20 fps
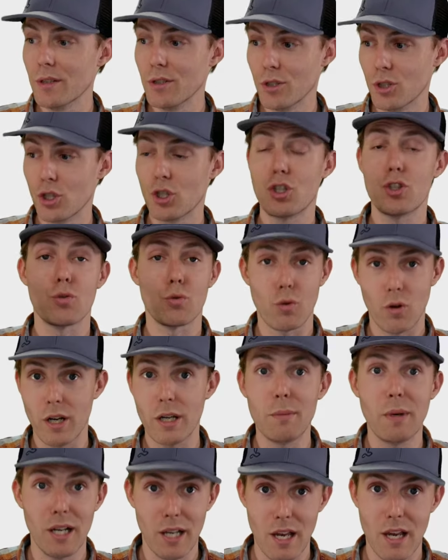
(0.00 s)
destroy
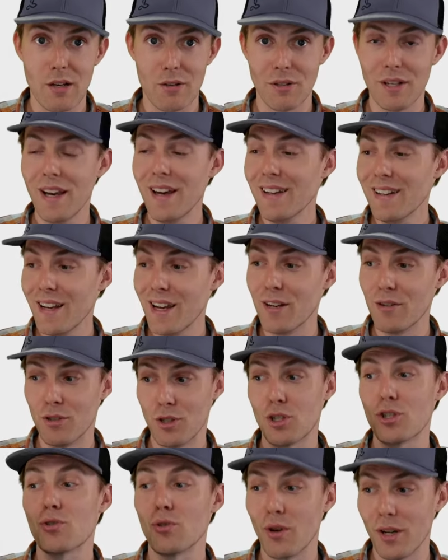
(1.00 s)
my internet and
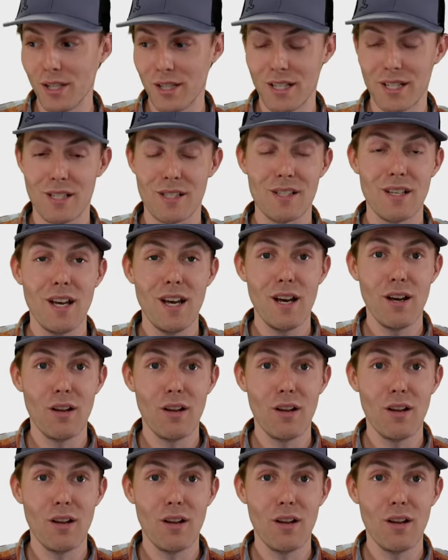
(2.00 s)
destroy this